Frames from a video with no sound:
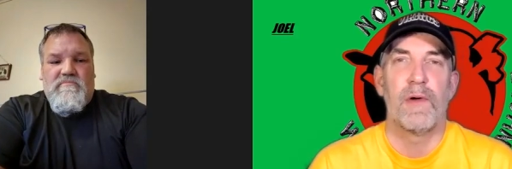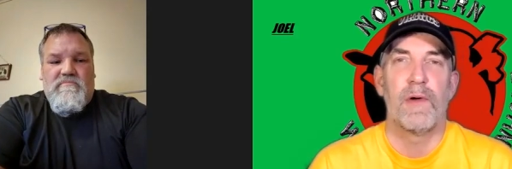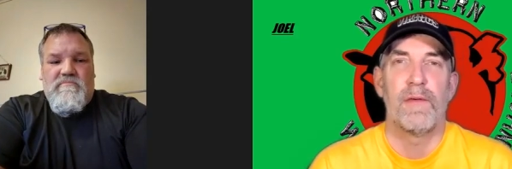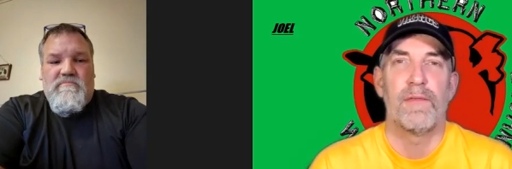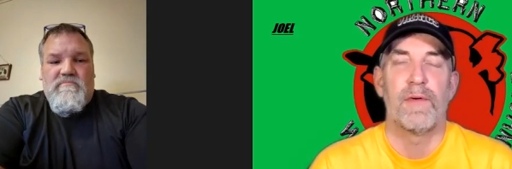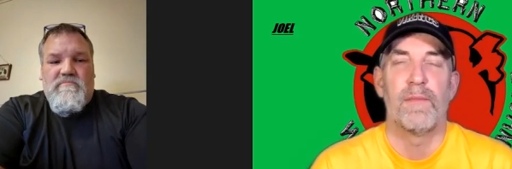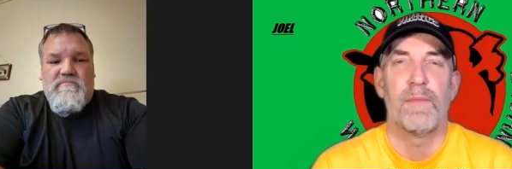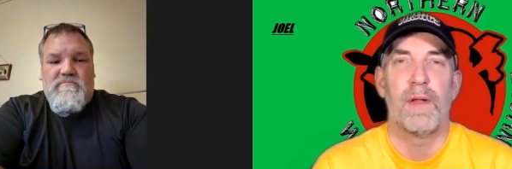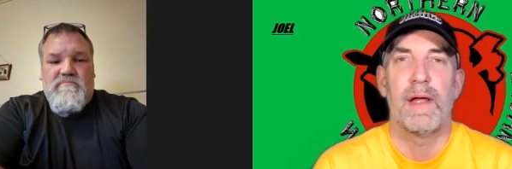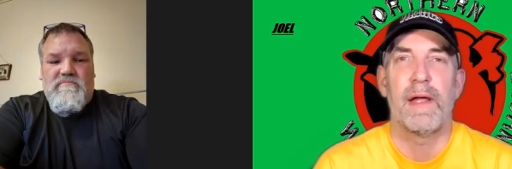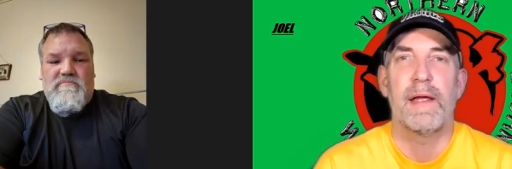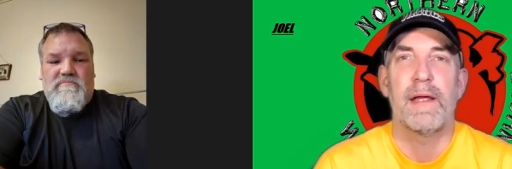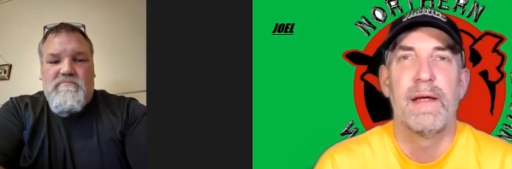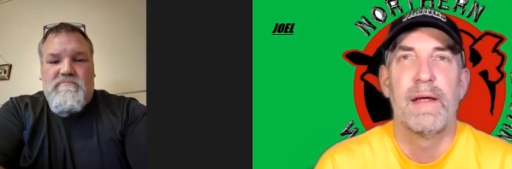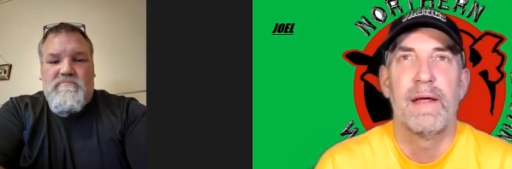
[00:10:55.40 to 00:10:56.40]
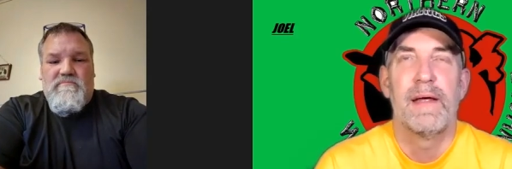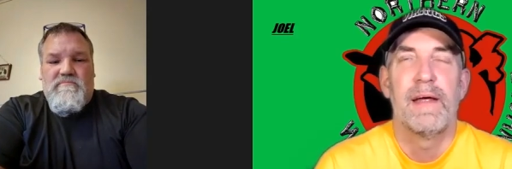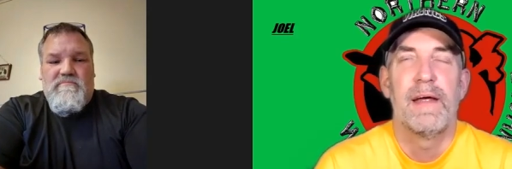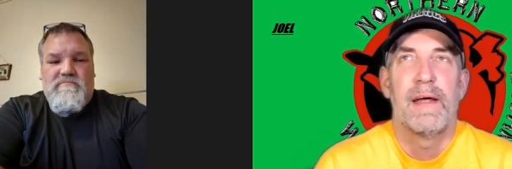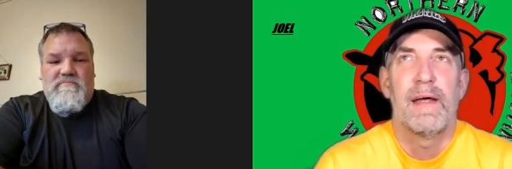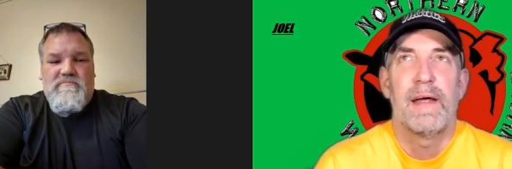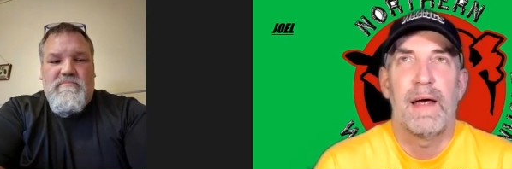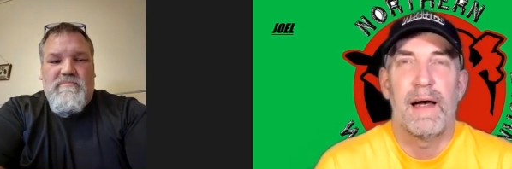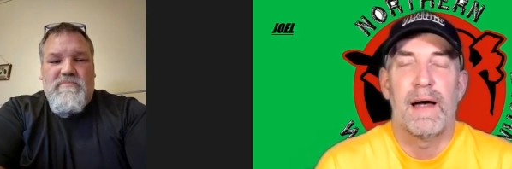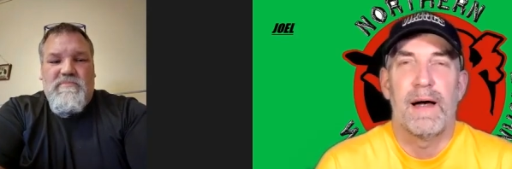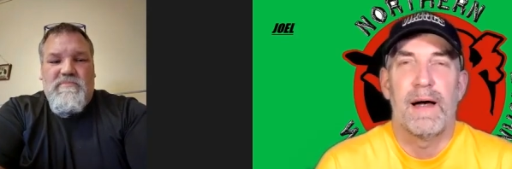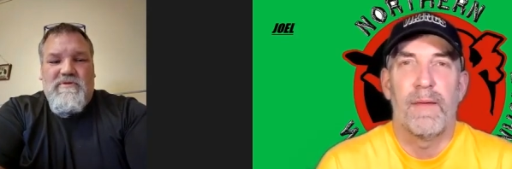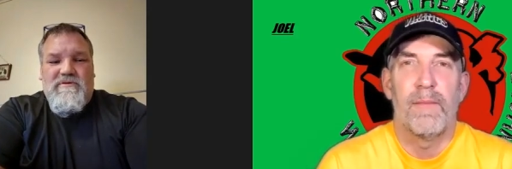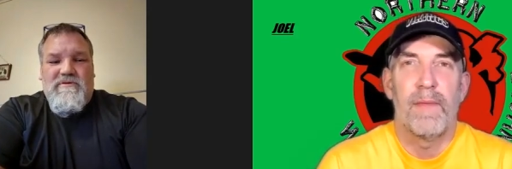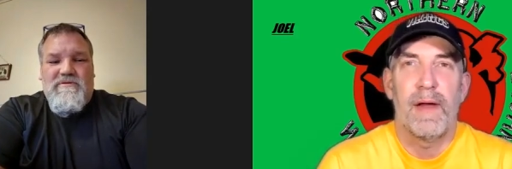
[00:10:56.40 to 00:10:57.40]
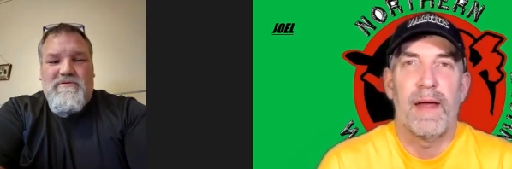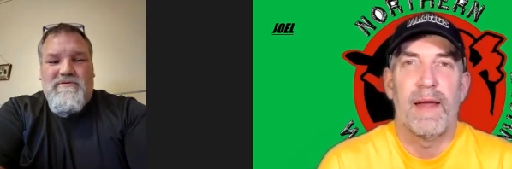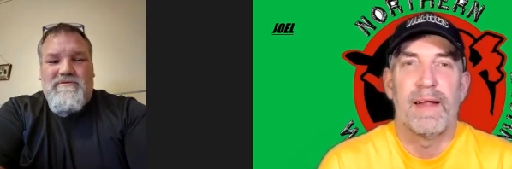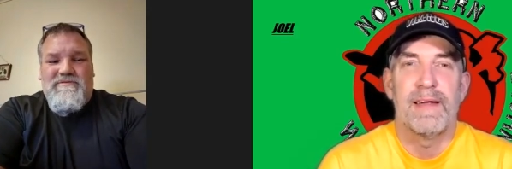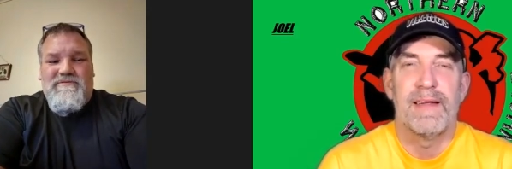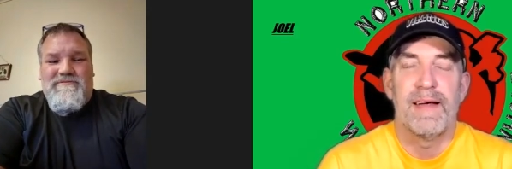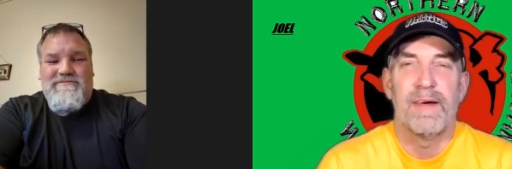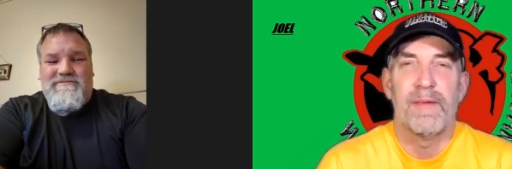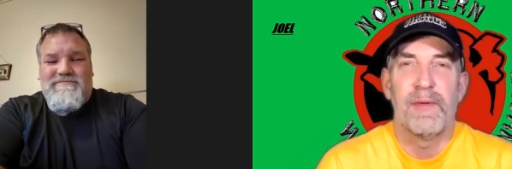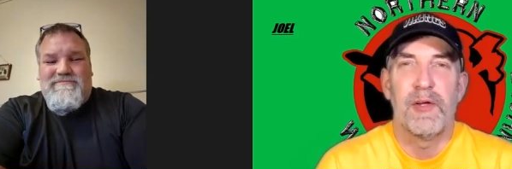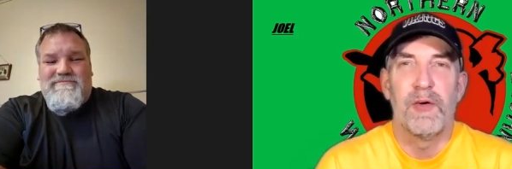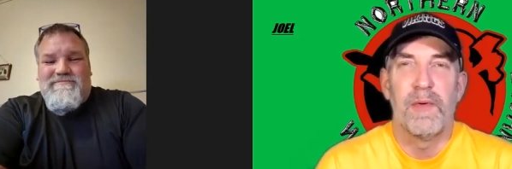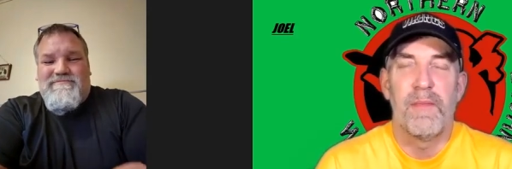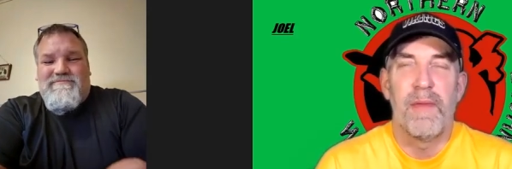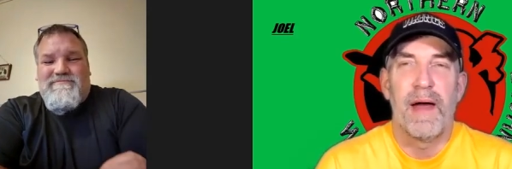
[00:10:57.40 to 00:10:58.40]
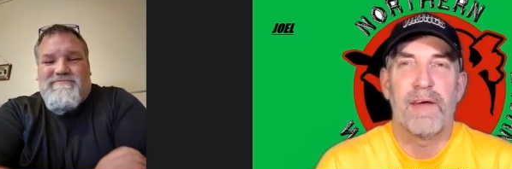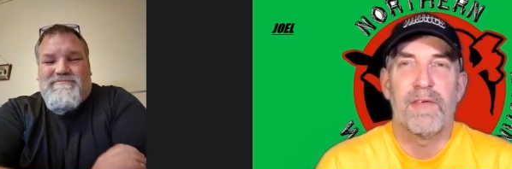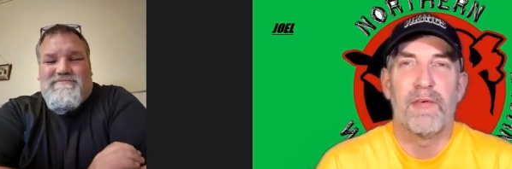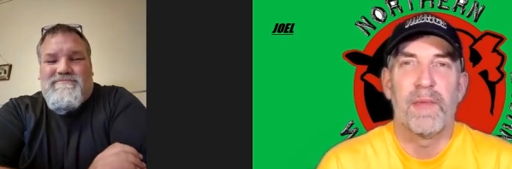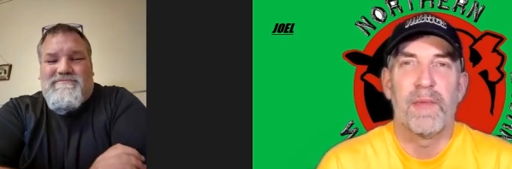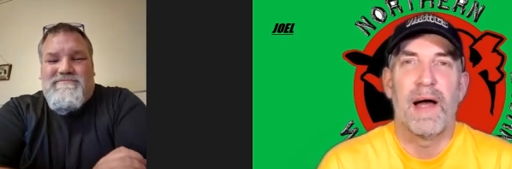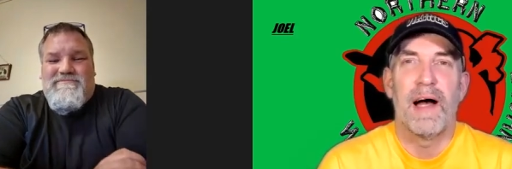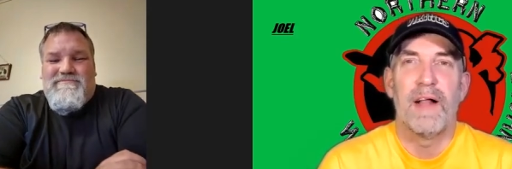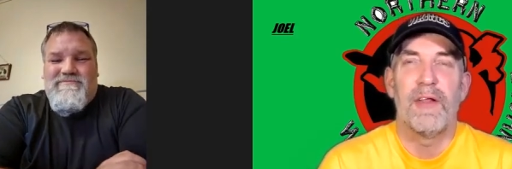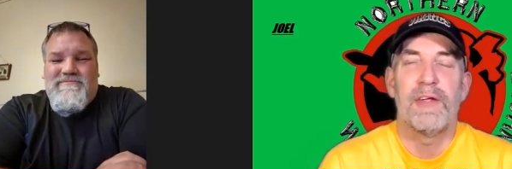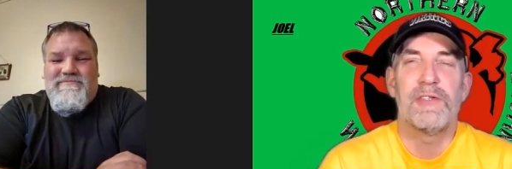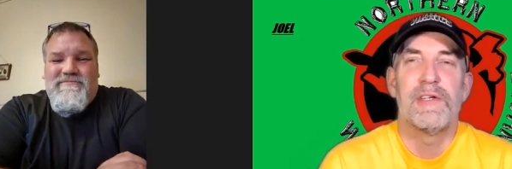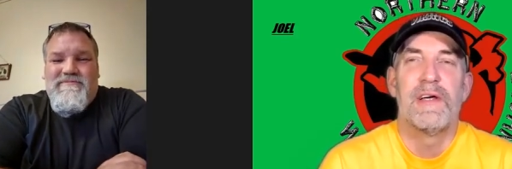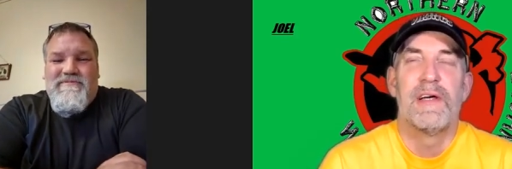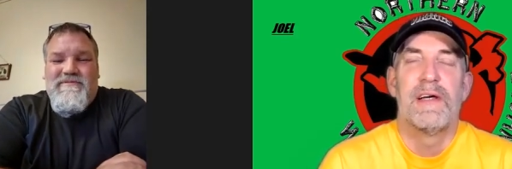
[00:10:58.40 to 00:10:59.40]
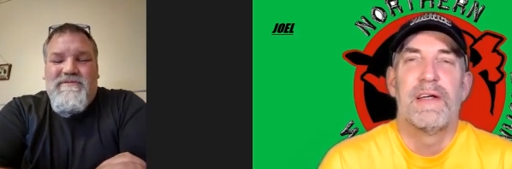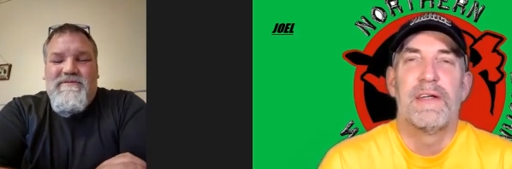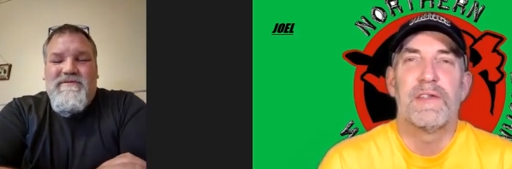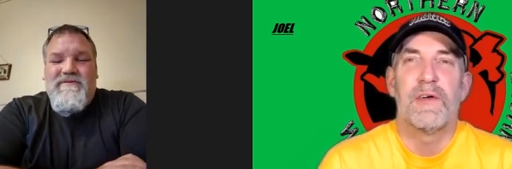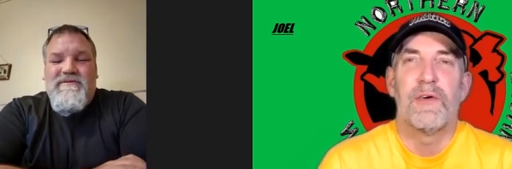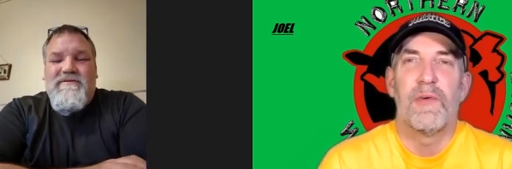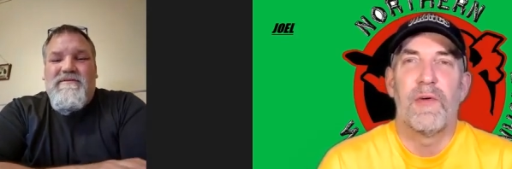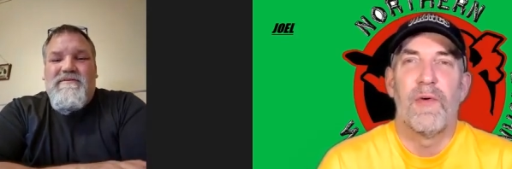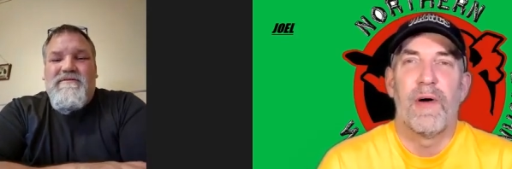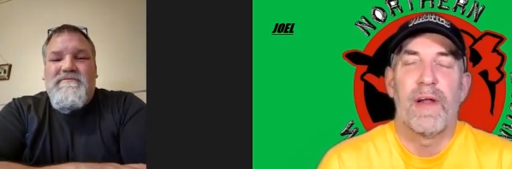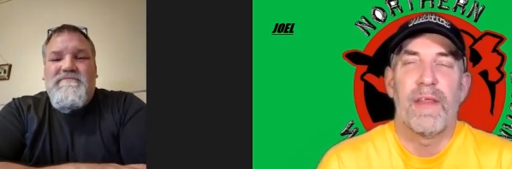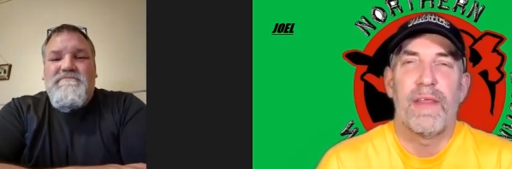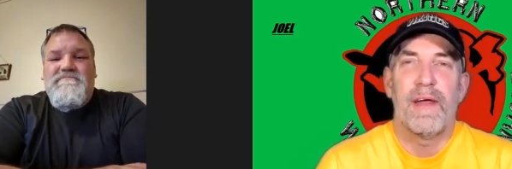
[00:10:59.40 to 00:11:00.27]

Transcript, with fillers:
Speaker 1: away from Blake. Um, and uh, but he'll be back from college. So we want to